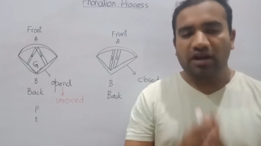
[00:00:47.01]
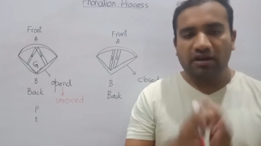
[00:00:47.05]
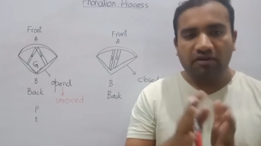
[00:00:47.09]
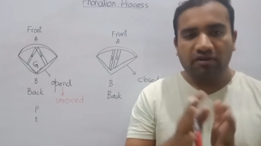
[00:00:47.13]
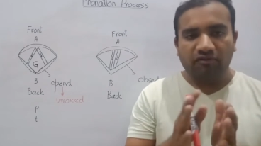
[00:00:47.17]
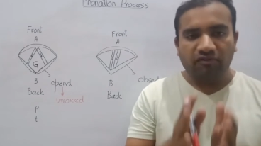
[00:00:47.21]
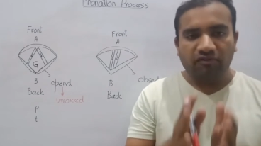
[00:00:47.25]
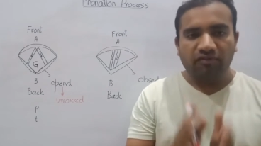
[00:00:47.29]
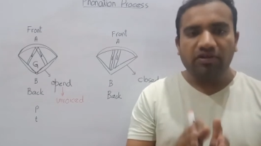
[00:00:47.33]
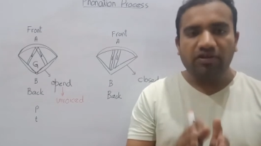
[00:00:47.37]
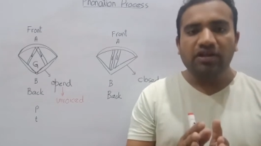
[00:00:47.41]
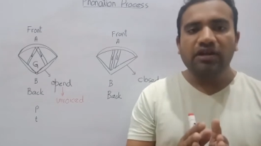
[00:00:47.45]

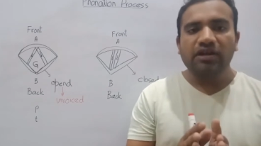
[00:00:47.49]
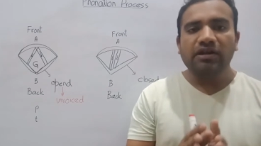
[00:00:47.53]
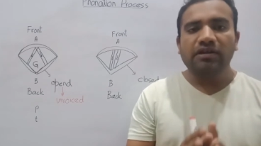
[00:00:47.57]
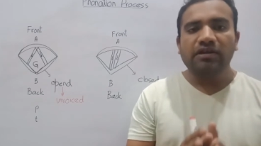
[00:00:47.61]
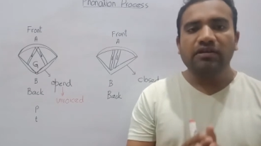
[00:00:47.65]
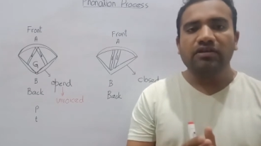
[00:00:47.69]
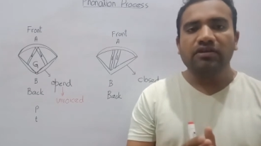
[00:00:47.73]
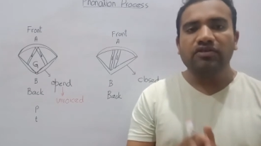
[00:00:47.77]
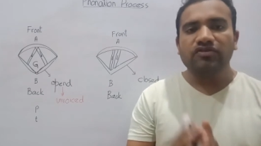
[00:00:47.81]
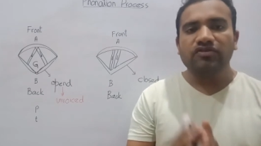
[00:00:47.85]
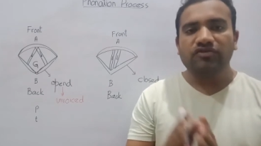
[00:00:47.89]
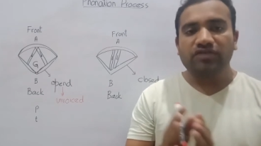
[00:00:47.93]
and where
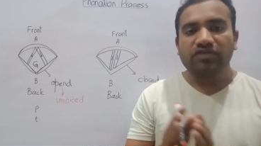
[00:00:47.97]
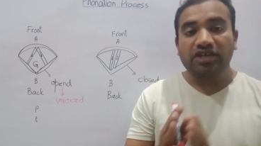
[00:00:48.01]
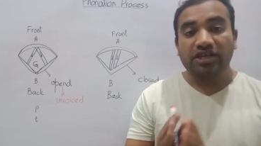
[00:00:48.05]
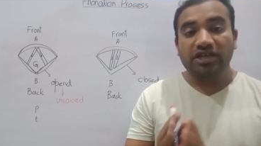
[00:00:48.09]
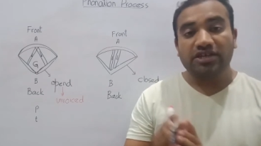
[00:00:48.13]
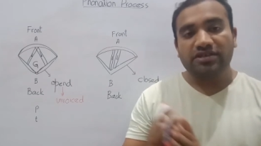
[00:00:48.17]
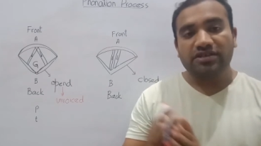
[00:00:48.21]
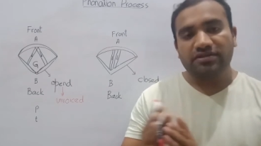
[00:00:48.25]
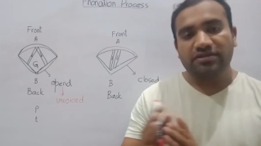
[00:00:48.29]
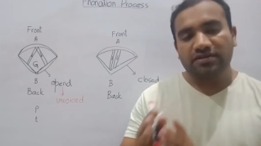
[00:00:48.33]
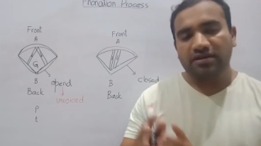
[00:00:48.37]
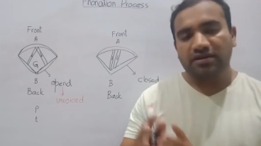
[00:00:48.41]
does
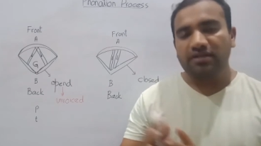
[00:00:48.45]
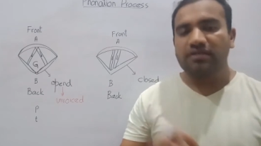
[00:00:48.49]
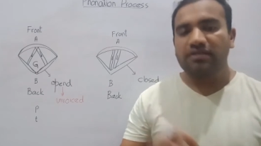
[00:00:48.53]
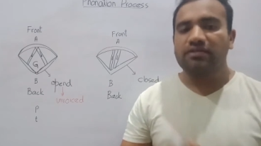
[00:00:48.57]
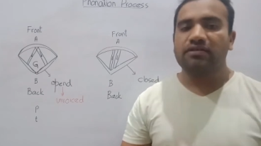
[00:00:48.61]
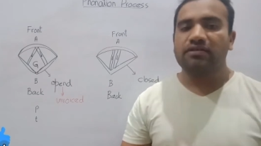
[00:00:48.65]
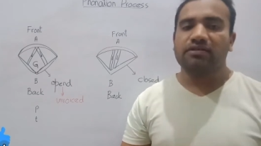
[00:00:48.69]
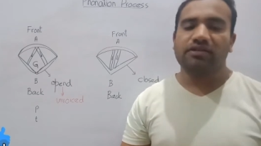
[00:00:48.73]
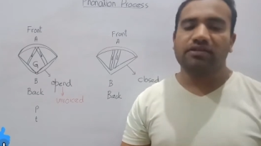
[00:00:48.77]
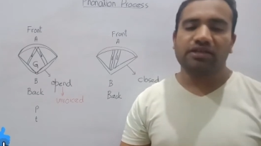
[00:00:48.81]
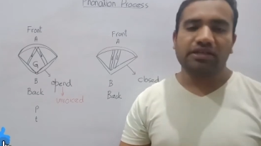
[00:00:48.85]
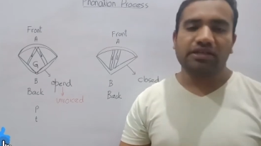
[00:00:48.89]
it
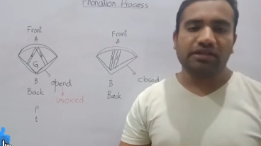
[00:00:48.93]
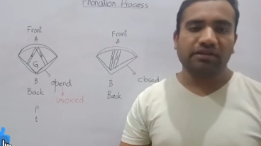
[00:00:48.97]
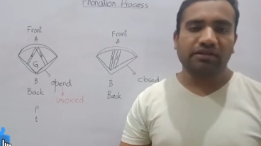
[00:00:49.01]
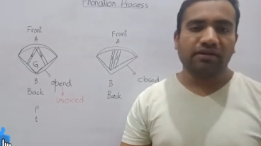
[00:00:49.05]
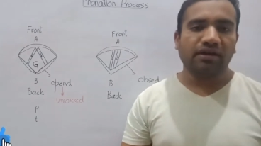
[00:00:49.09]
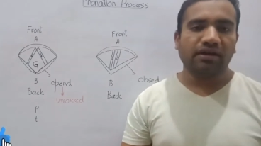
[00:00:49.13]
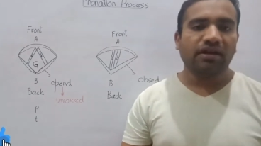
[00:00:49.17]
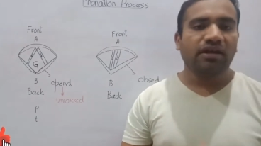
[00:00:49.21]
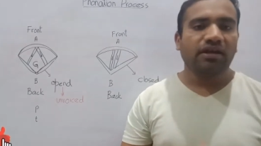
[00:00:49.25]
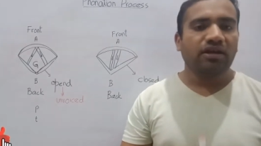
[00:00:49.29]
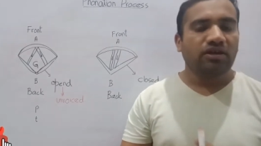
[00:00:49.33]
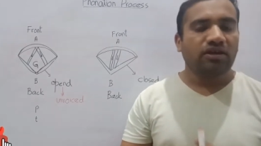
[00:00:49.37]
occur in
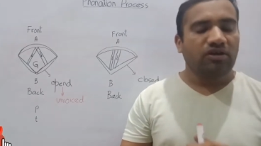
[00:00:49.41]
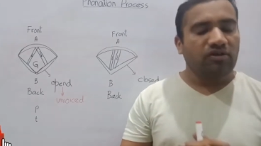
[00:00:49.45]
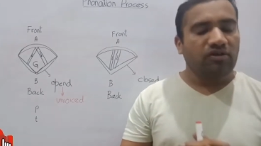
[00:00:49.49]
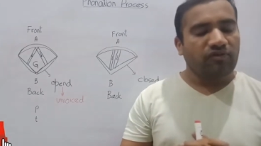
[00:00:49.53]
the